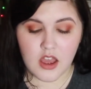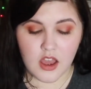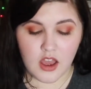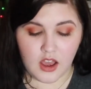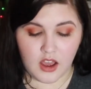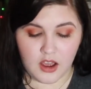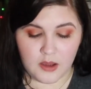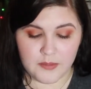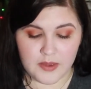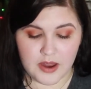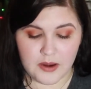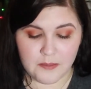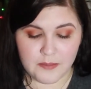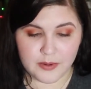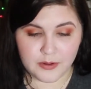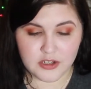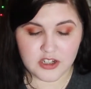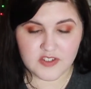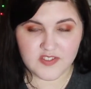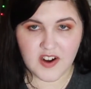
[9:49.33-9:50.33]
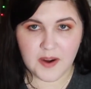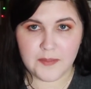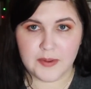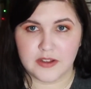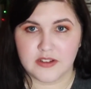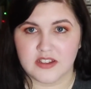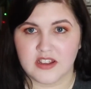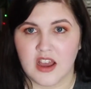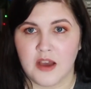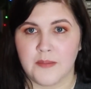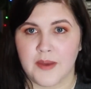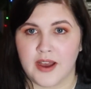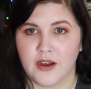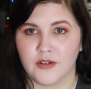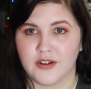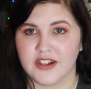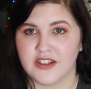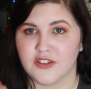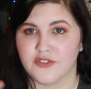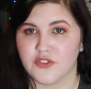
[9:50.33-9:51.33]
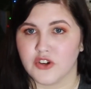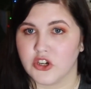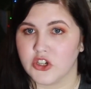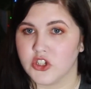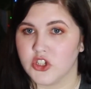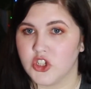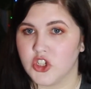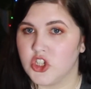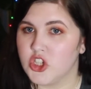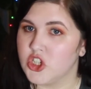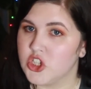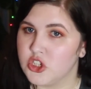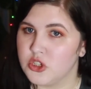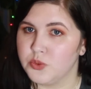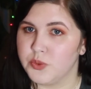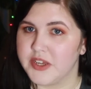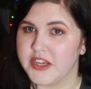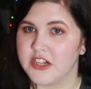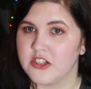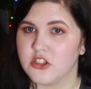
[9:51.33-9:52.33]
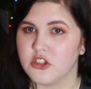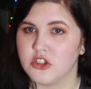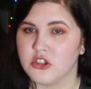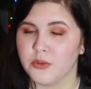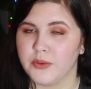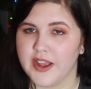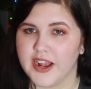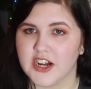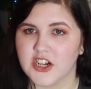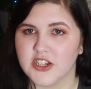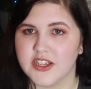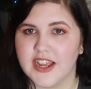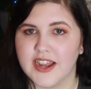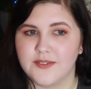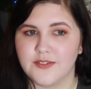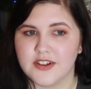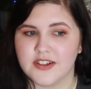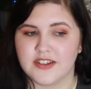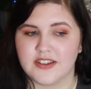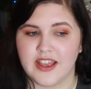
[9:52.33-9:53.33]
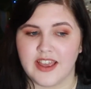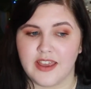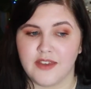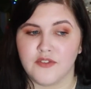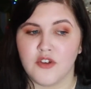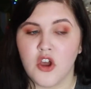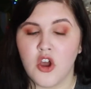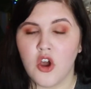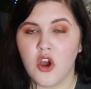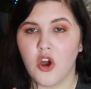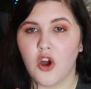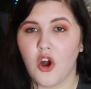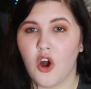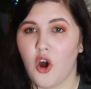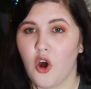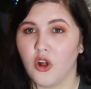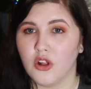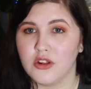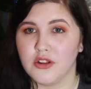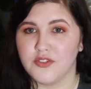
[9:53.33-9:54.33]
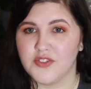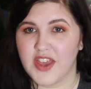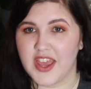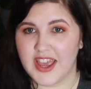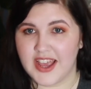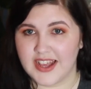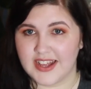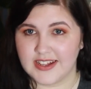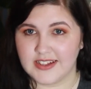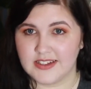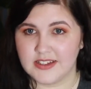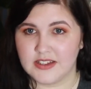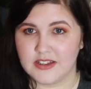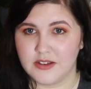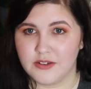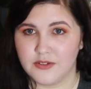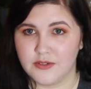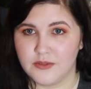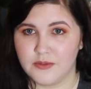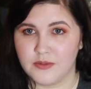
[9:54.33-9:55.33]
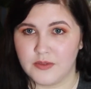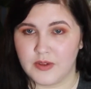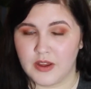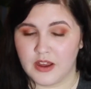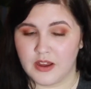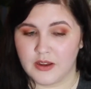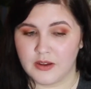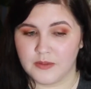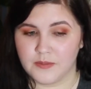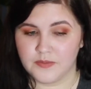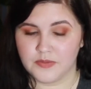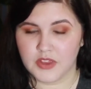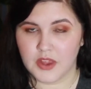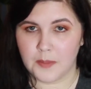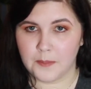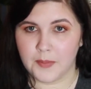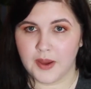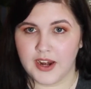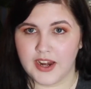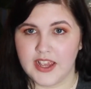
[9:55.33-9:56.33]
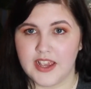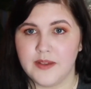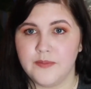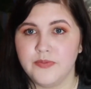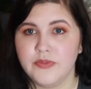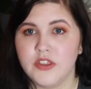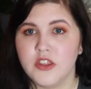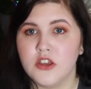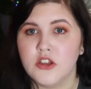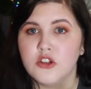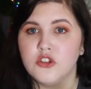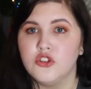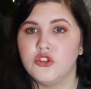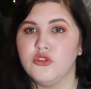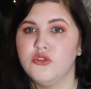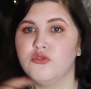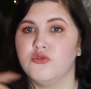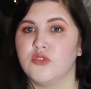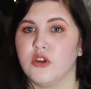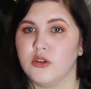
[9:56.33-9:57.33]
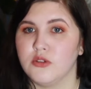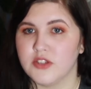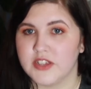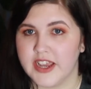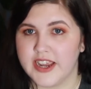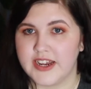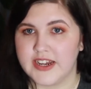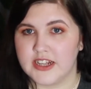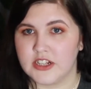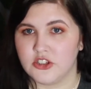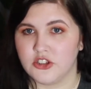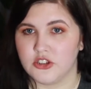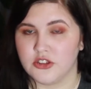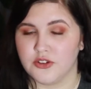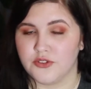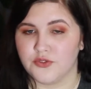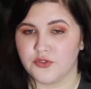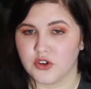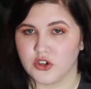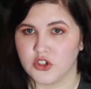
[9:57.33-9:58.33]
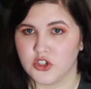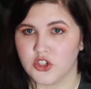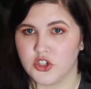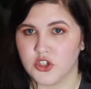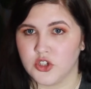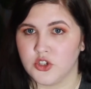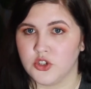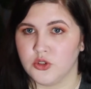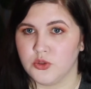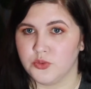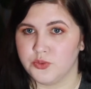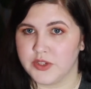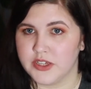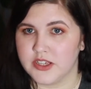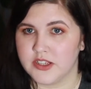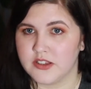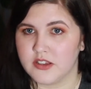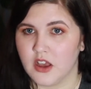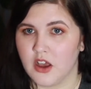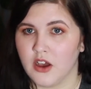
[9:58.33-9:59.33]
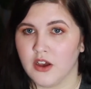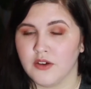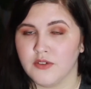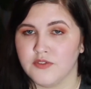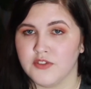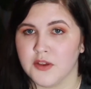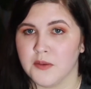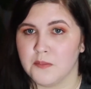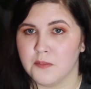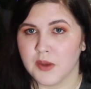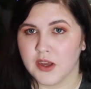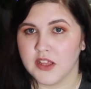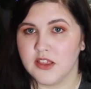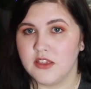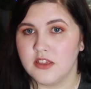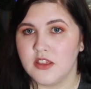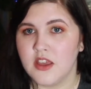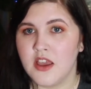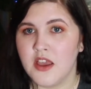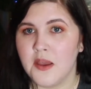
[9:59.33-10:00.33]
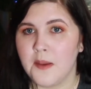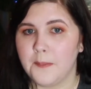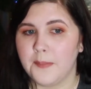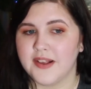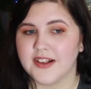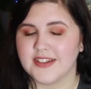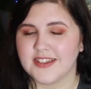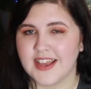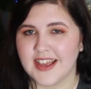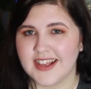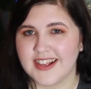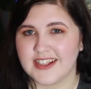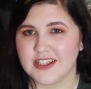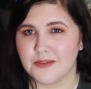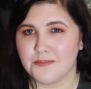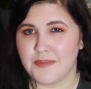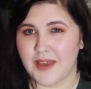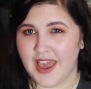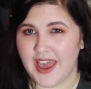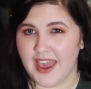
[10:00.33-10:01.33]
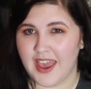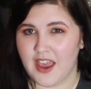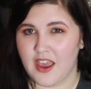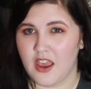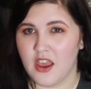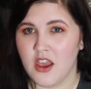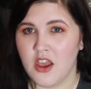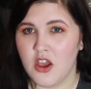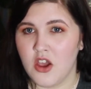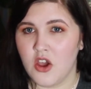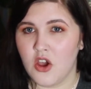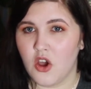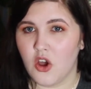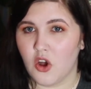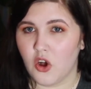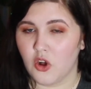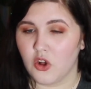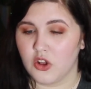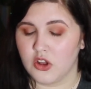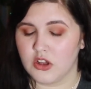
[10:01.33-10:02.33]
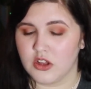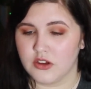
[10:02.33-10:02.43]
and most of our bills come out in the first 2 weeks, so we actually have to save all of his money to rotate into the first 2 weeks of the month, because his pay all